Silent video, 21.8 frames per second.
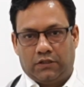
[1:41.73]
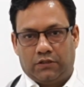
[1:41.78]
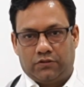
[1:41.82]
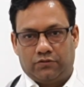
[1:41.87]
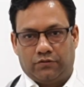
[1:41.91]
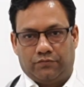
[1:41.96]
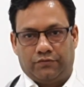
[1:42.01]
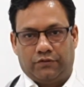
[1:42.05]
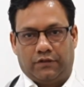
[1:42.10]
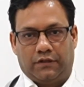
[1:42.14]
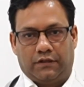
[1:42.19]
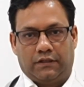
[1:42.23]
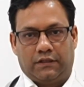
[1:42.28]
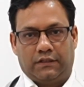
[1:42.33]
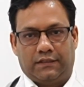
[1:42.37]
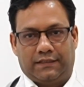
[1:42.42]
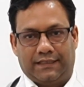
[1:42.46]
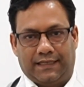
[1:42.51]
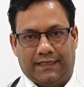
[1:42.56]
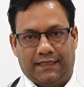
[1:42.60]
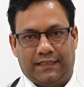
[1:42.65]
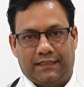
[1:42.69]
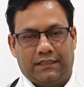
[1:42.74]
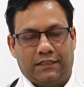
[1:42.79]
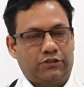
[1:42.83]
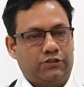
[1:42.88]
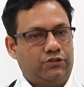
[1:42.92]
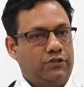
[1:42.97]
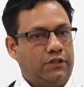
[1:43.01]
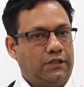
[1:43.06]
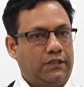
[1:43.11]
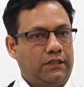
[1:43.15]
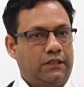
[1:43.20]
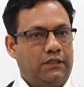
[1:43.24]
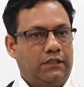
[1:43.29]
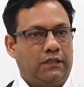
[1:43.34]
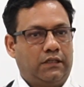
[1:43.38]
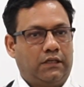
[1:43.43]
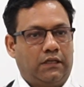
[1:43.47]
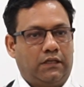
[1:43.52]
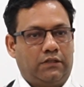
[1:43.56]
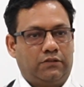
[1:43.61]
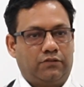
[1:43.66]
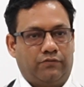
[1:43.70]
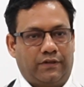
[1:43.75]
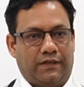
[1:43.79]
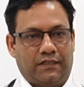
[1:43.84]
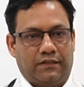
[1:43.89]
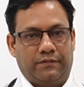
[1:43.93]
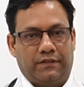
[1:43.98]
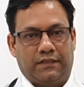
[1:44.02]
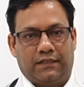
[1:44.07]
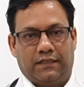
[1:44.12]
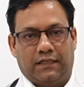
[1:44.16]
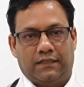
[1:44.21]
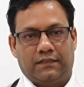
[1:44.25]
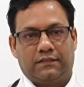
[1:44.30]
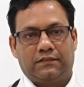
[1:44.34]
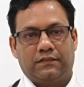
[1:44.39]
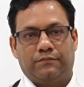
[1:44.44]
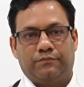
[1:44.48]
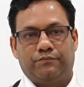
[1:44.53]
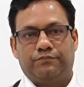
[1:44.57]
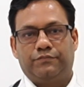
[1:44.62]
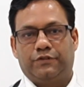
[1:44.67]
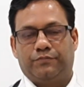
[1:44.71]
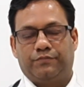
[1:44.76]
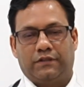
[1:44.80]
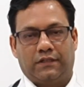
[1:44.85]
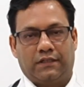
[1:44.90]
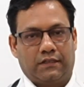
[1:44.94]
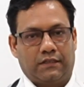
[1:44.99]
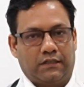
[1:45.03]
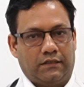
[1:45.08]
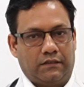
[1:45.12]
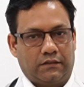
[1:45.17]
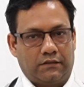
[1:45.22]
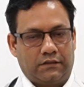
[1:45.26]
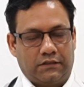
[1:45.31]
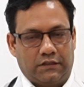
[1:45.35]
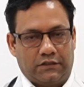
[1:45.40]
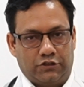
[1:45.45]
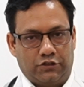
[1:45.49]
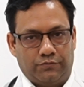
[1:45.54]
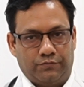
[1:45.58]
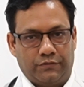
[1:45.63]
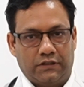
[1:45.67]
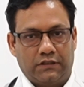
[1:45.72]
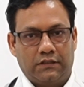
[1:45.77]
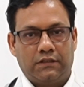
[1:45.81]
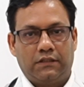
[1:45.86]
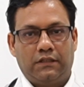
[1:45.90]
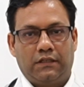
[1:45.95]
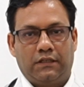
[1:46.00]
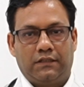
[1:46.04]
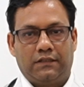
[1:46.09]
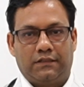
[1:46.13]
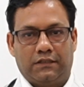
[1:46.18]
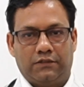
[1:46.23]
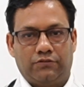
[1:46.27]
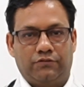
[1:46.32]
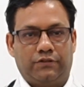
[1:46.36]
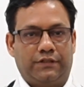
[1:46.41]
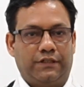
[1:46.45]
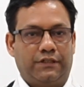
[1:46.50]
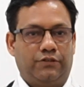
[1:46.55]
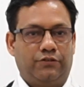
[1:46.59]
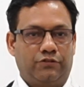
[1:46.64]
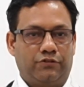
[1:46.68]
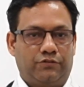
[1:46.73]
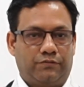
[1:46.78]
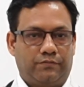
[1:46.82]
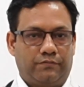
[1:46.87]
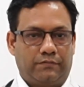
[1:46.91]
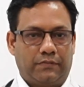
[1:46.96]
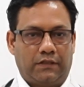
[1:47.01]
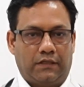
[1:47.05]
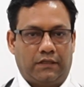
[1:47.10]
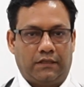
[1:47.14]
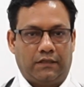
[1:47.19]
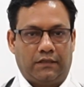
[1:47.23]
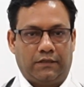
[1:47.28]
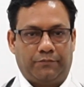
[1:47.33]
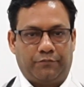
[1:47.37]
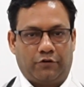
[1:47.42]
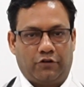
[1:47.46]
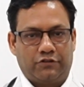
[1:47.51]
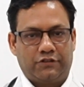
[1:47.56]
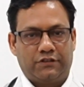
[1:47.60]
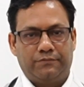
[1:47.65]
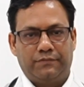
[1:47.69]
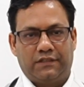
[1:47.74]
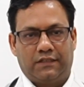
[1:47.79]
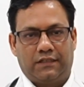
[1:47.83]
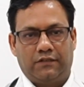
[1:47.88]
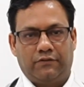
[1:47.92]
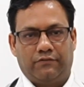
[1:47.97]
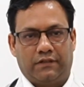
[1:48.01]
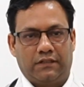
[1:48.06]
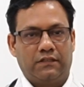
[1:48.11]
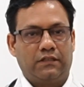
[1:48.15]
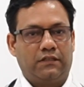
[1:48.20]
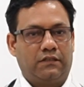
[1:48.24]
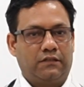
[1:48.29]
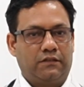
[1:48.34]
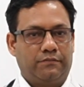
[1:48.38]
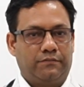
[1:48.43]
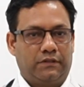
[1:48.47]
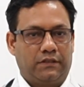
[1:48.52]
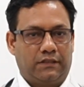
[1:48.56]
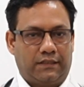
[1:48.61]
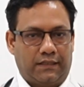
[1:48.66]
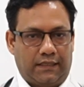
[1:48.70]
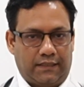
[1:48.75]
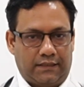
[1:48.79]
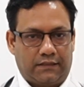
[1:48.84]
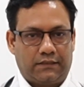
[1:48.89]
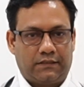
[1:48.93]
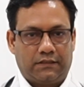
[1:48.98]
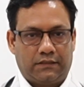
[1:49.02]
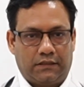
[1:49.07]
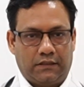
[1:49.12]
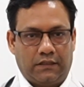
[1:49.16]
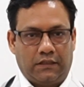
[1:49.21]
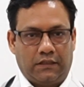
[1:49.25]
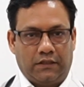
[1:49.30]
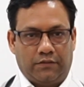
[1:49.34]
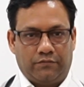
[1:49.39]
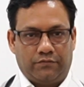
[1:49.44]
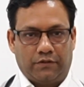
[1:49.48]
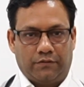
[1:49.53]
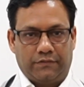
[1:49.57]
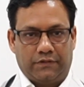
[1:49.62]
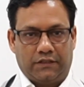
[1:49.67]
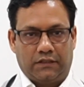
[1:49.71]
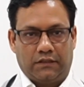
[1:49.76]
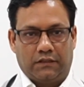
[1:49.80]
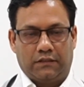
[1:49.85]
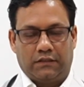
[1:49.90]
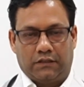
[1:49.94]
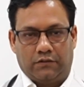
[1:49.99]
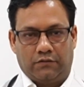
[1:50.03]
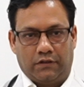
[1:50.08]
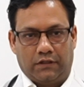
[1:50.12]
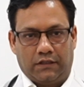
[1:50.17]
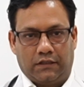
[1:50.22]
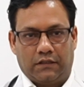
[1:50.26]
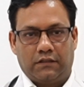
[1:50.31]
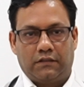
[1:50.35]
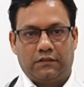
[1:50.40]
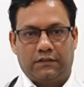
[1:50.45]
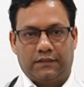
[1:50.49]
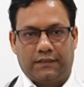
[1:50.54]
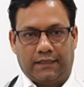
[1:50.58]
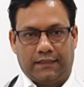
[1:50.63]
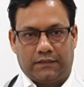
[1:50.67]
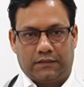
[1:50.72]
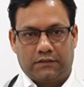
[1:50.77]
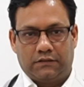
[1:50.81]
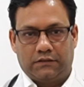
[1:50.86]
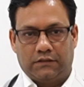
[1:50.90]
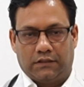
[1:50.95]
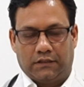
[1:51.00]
So for diet, actually, so whatever diet some people are consuming, they should reduce approximately 1/3 of the diet from their regular diet.